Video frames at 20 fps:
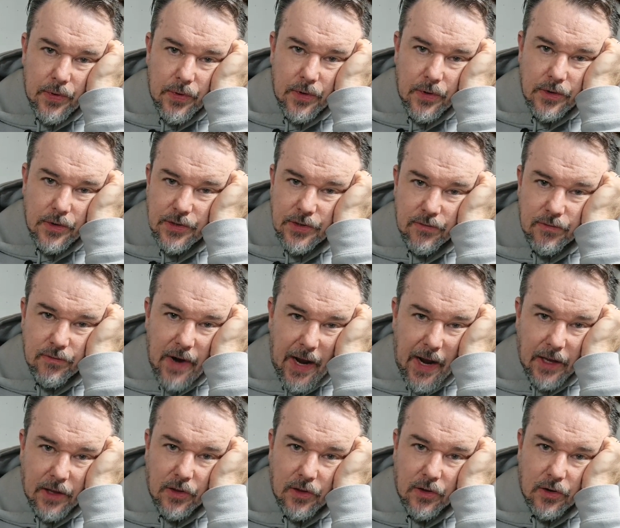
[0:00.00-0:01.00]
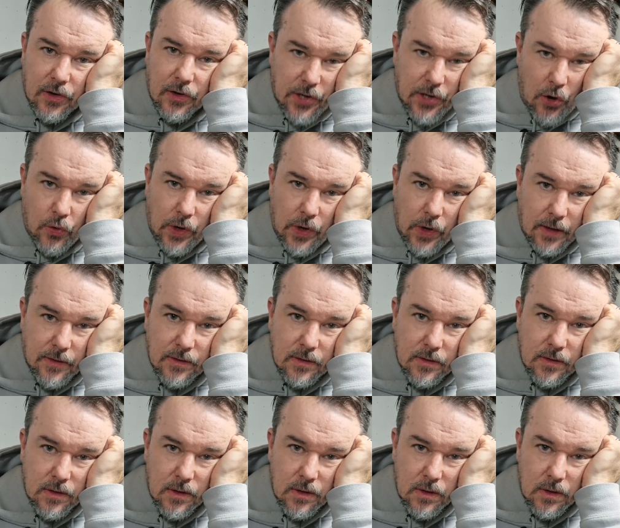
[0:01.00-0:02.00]
they're just regular
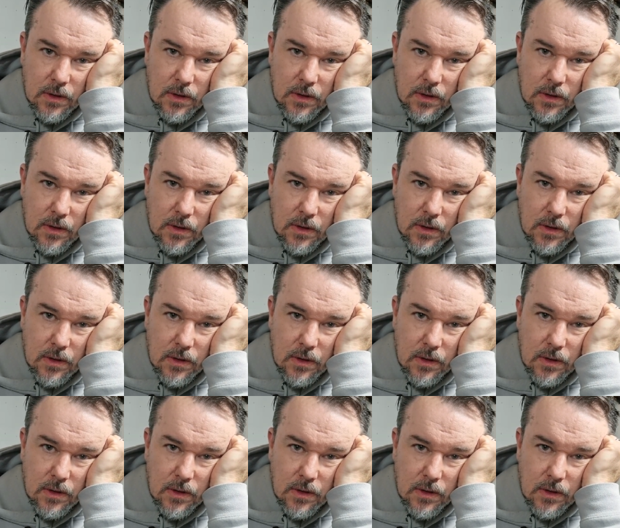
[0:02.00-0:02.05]
donuts.